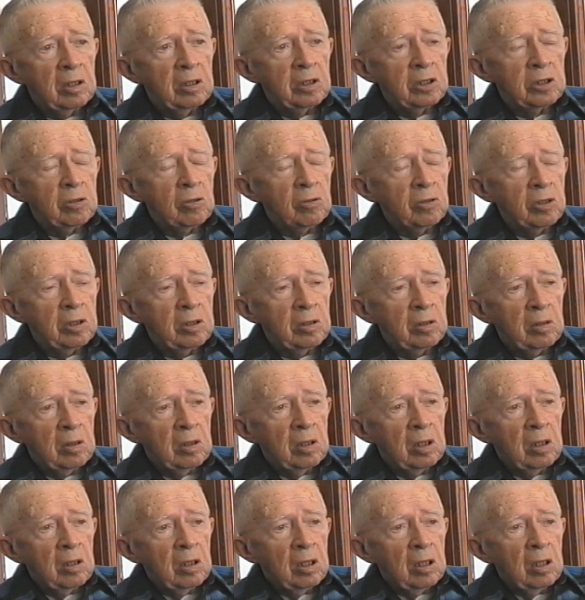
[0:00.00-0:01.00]
so that
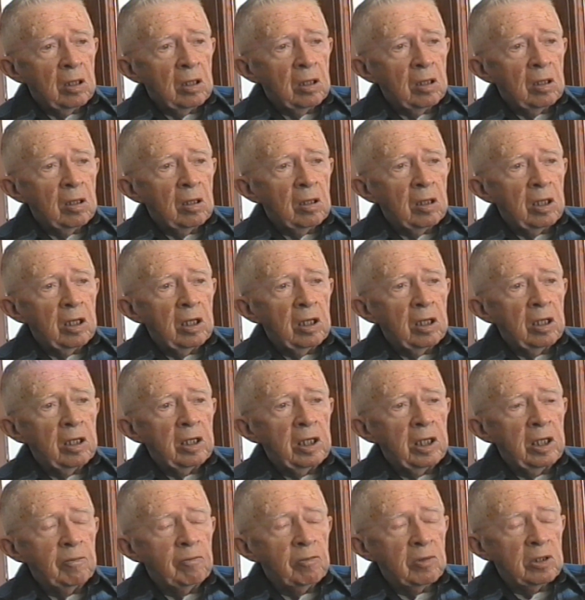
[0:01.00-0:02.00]

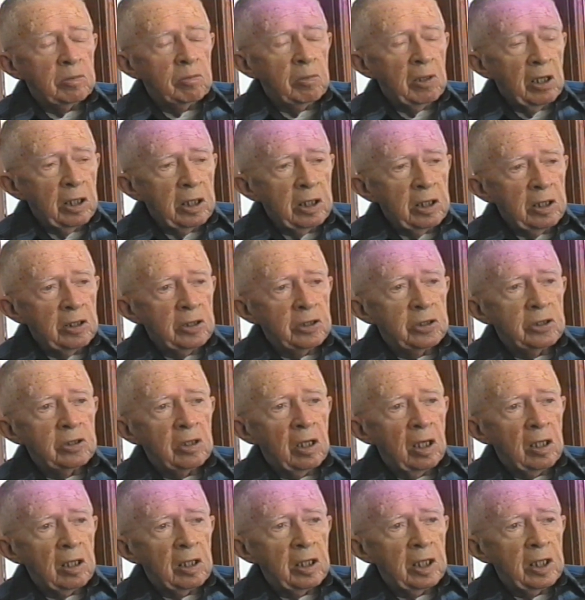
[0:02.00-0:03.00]
he was buried in
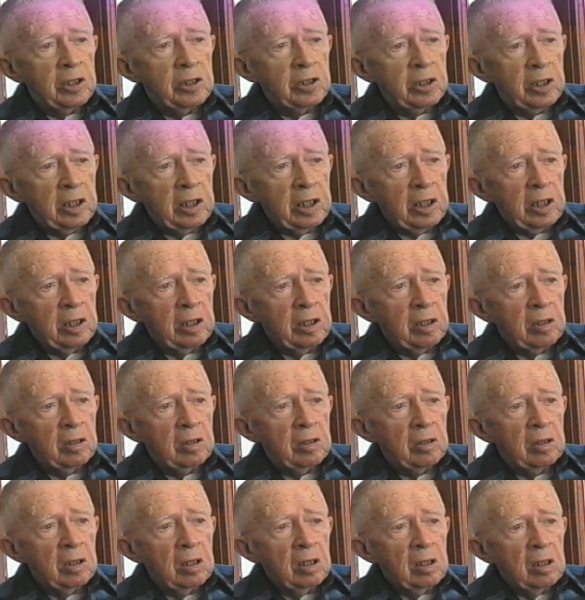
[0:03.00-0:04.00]
Salt Lake City,
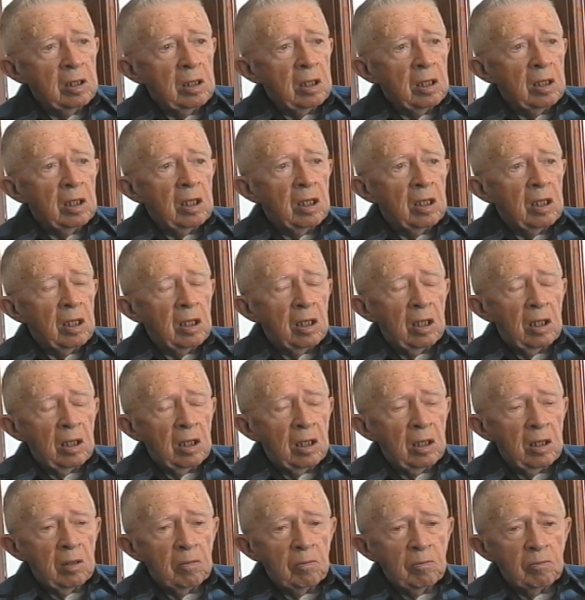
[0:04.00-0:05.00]

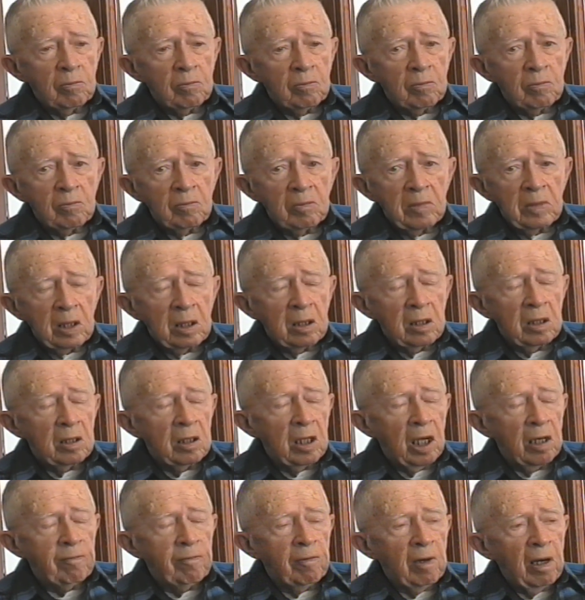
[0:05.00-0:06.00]
uh,
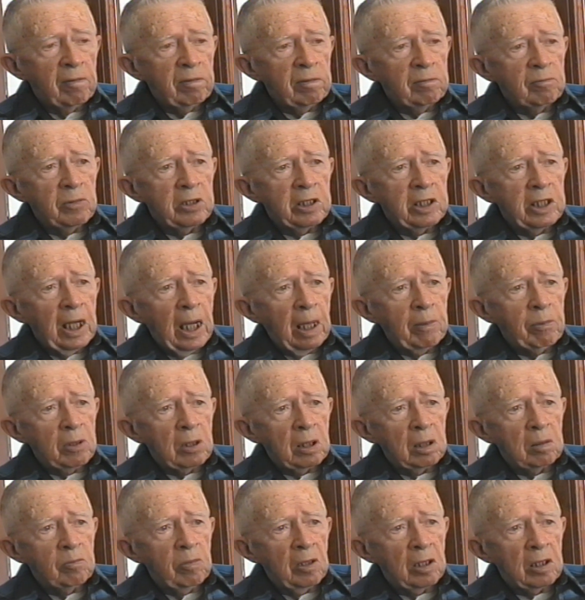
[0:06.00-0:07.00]
not far from the
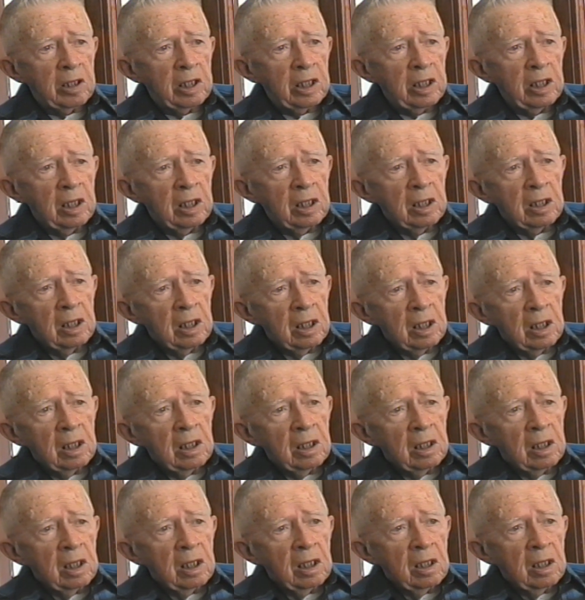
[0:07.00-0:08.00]
Capitol building.
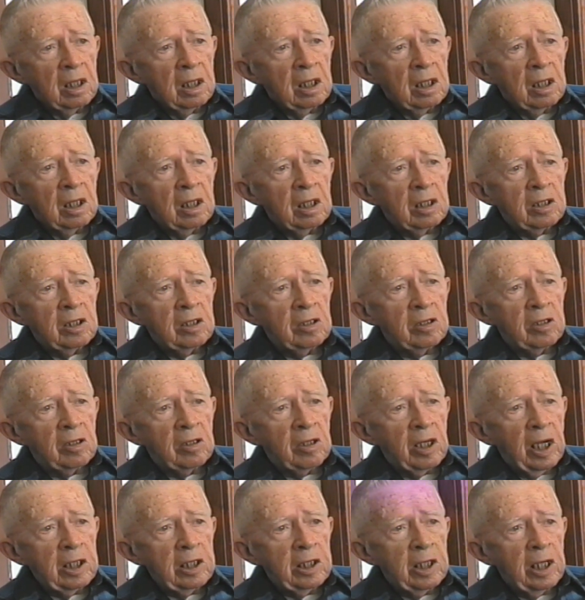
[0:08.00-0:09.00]
To the
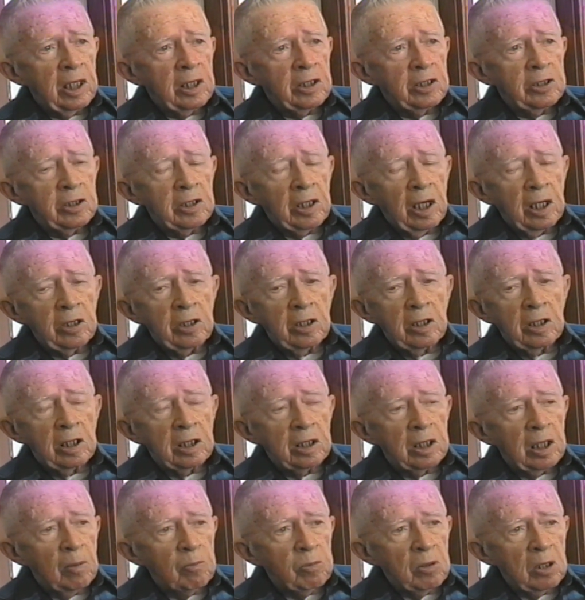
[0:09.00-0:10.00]
right hand side, there
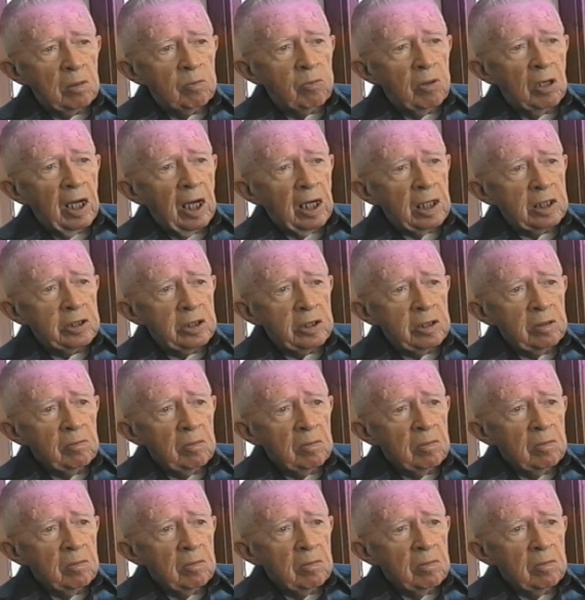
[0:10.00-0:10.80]
are a couple of blocks.